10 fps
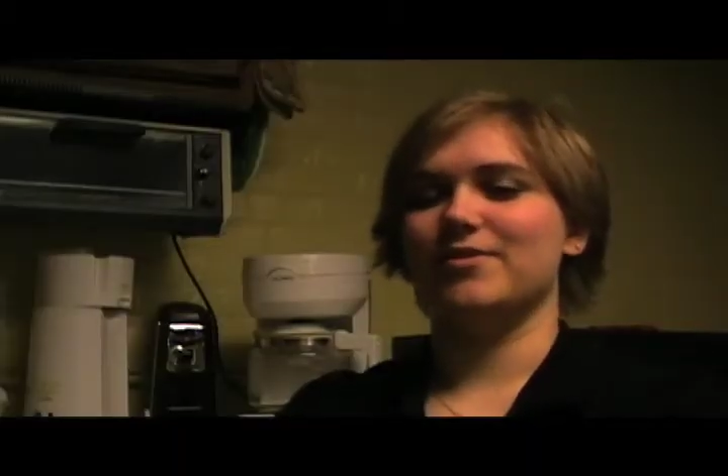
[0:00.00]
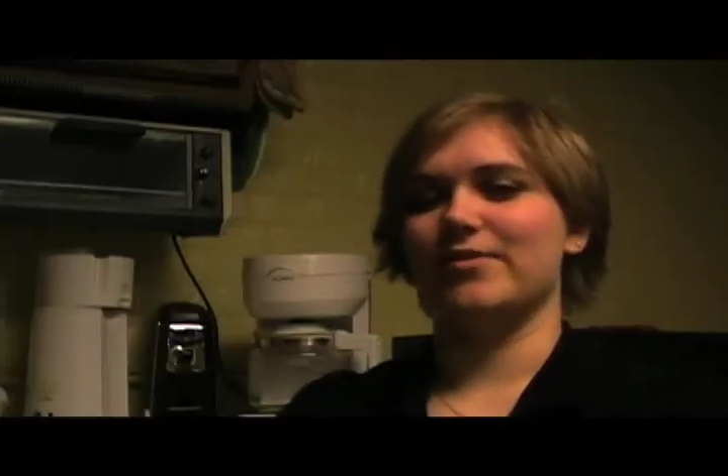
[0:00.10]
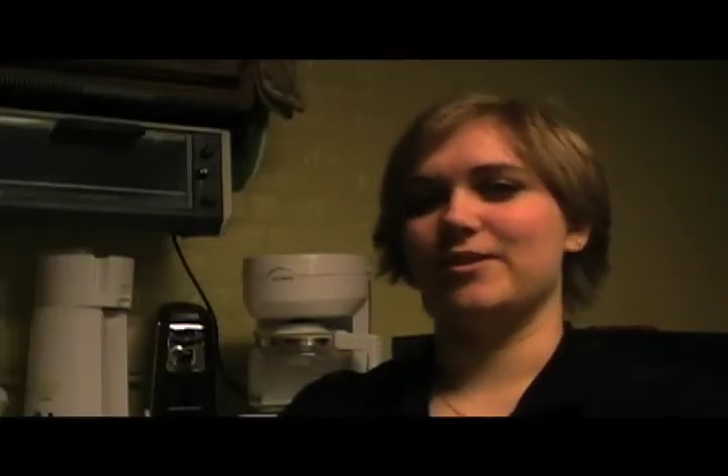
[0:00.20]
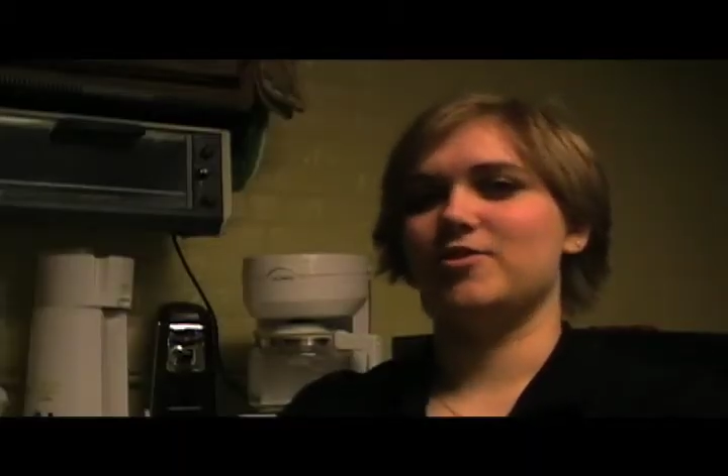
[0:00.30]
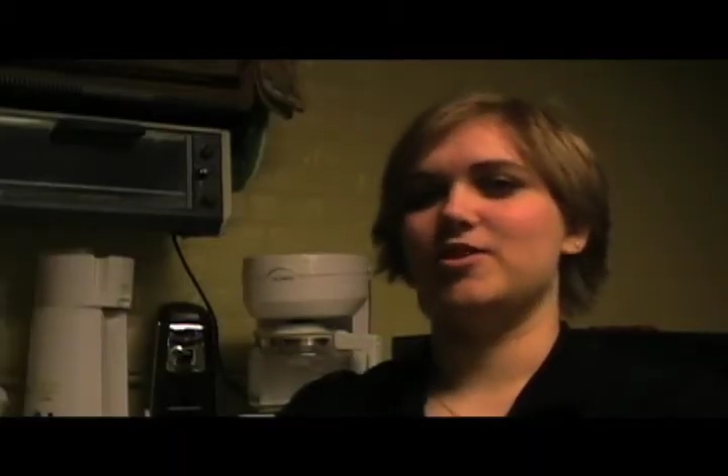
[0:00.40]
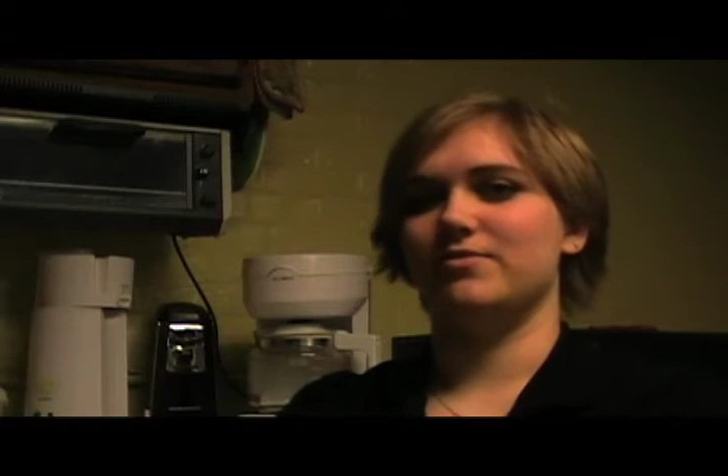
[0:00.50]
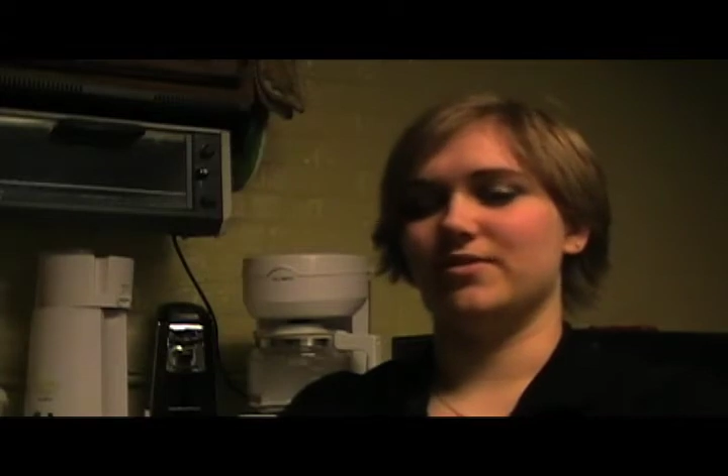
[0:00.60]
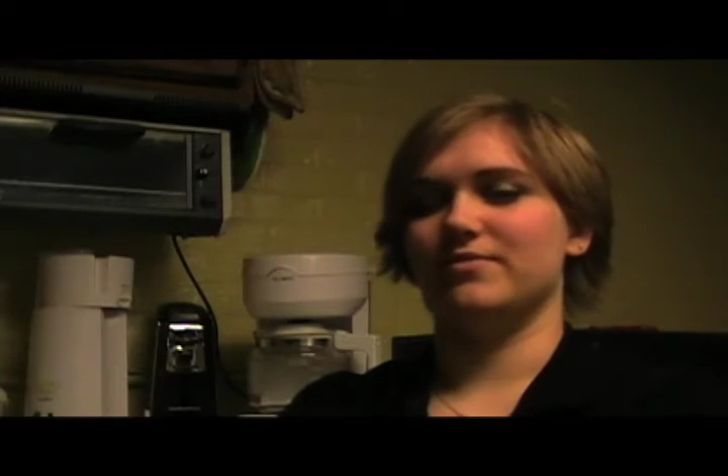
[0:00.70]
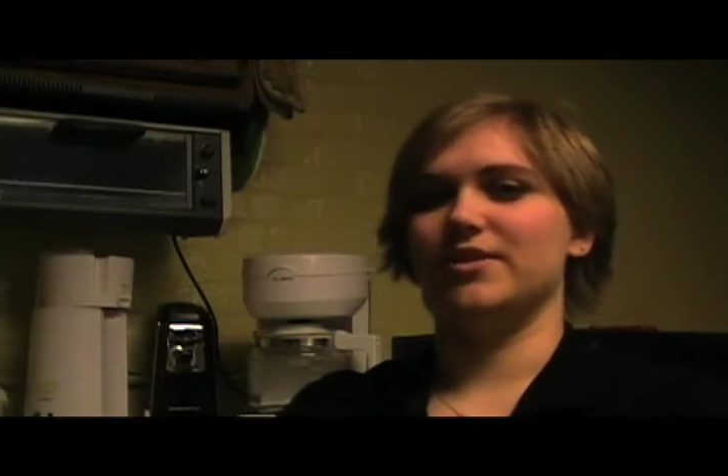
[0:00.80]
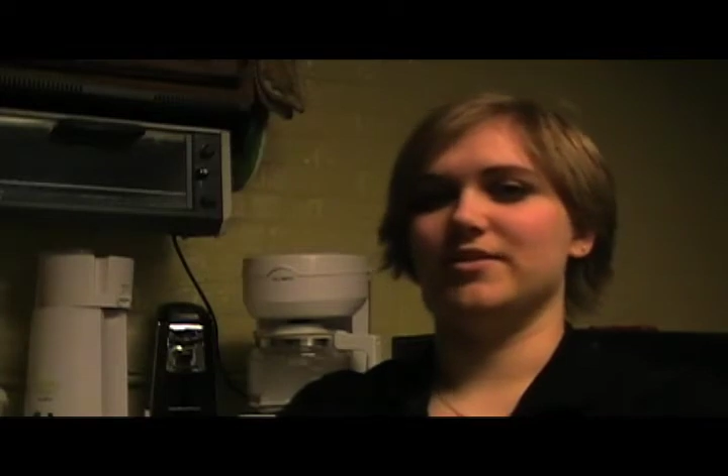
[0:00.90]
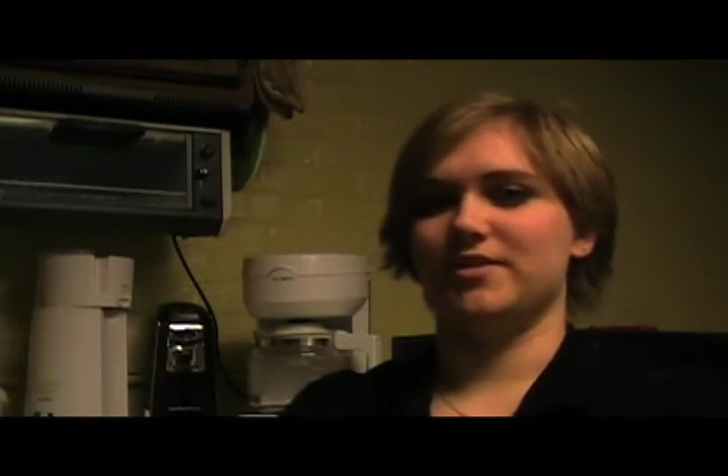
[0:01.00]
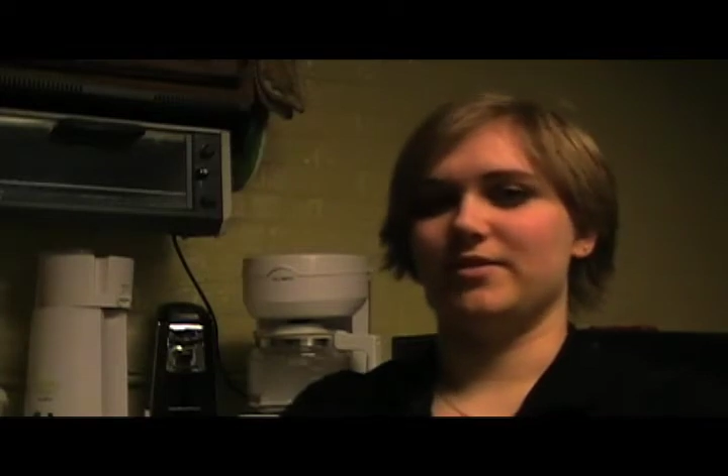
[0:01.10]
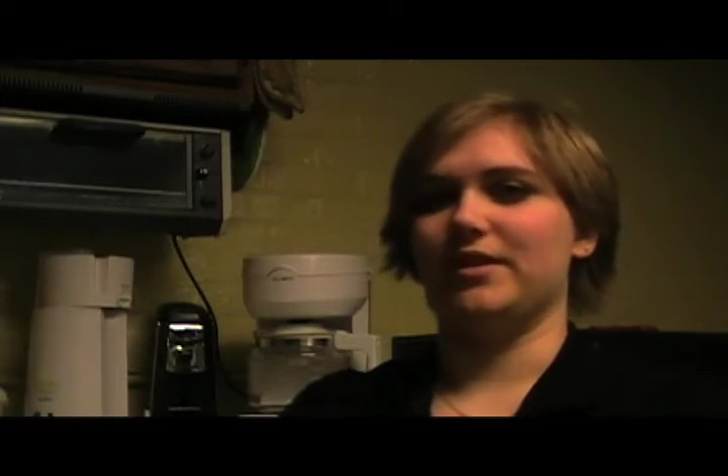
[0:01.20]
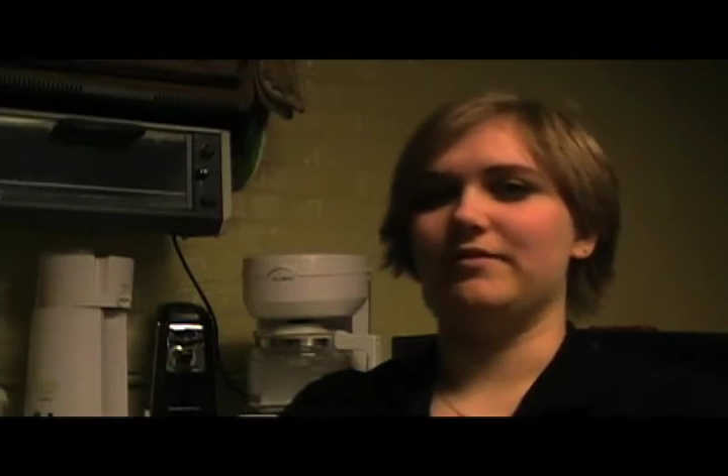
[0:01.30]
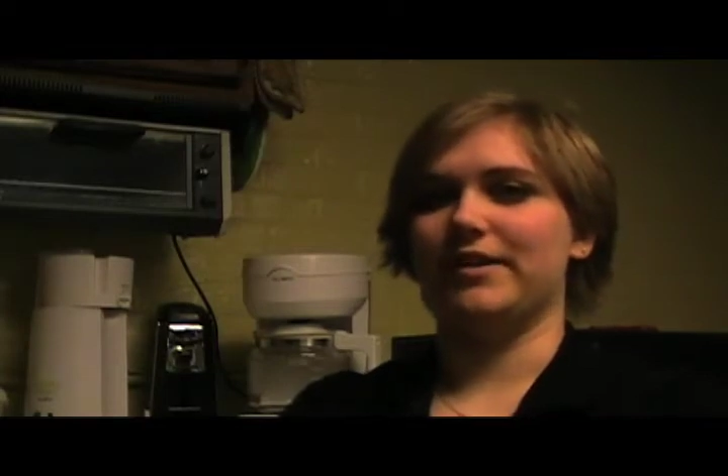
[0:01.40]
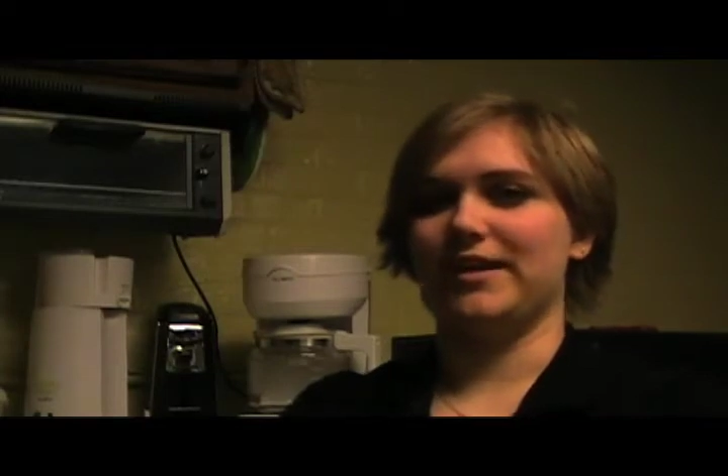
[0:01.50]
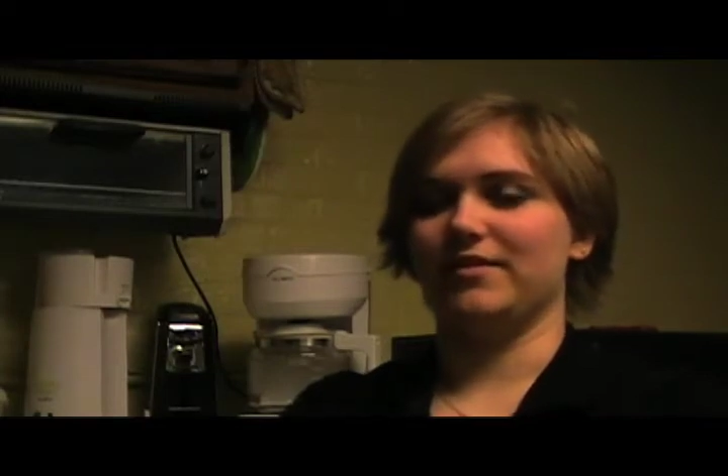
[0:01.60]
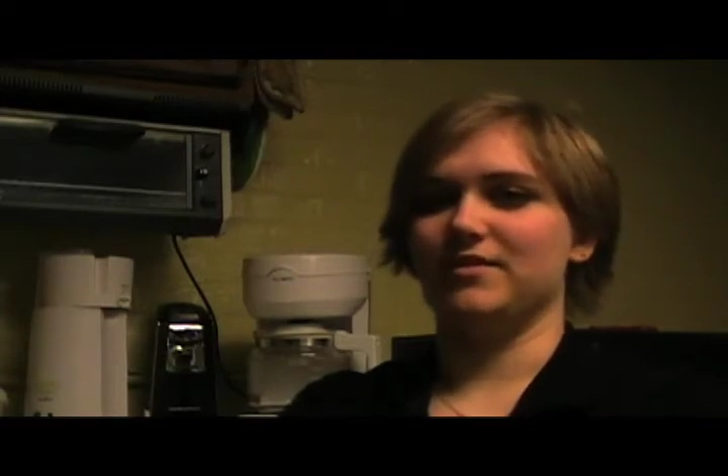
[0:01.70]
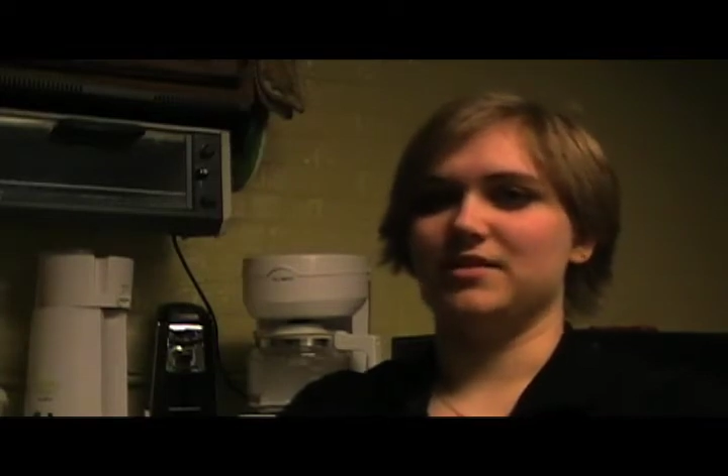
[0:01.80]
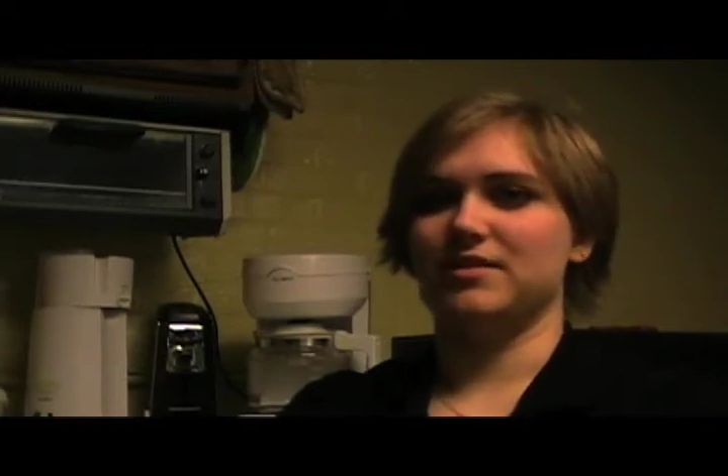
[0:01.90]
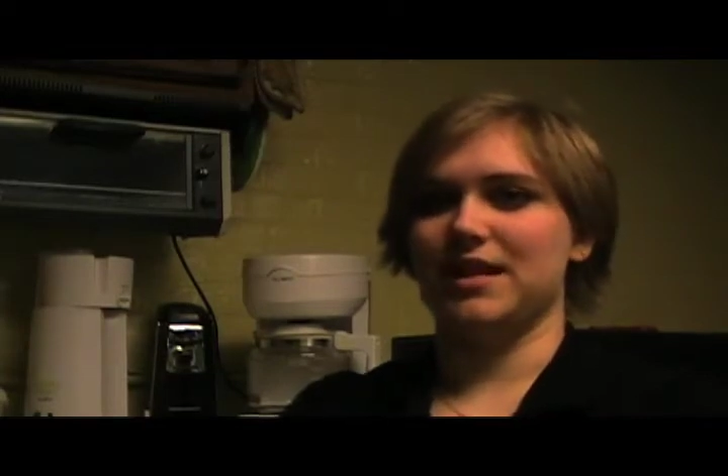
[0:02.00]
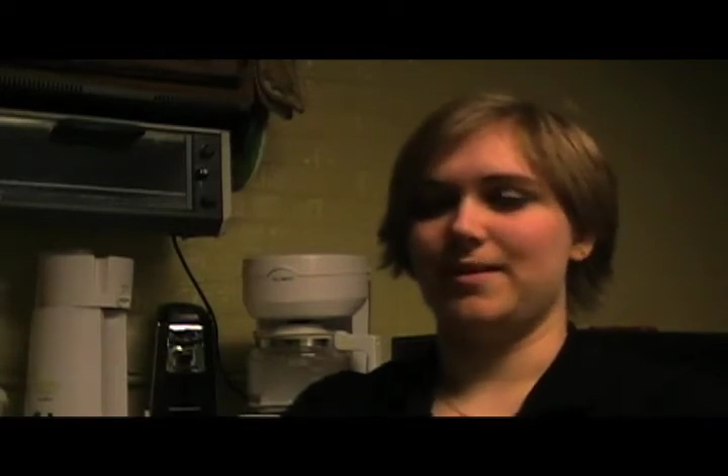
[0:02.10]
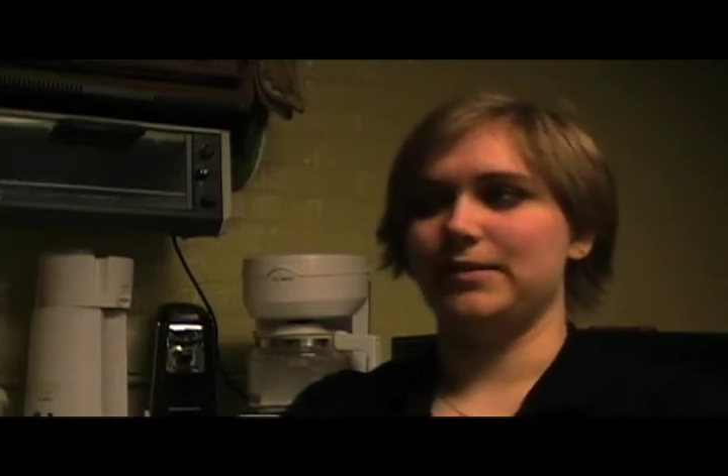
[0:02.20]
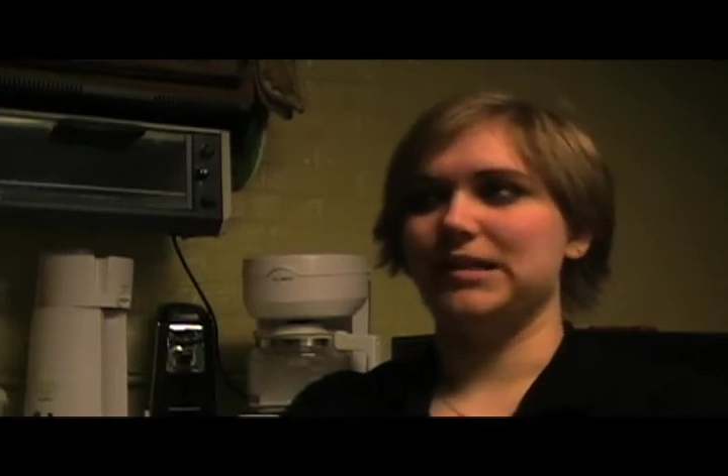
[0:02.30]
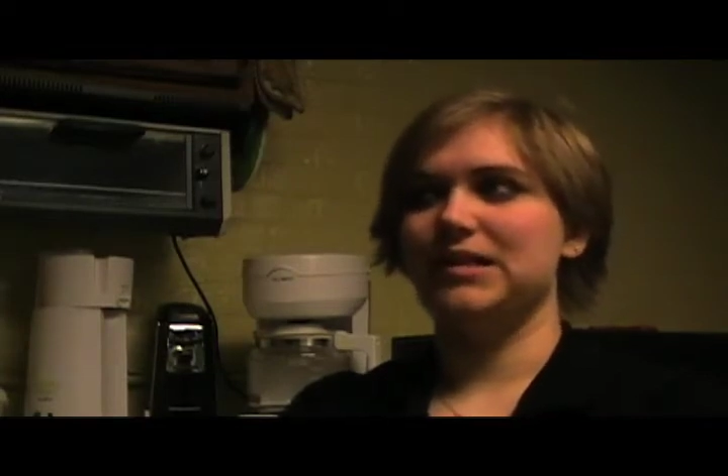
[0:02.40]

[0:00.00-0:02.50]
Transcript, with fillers: wish she was real so I could find her and slap her.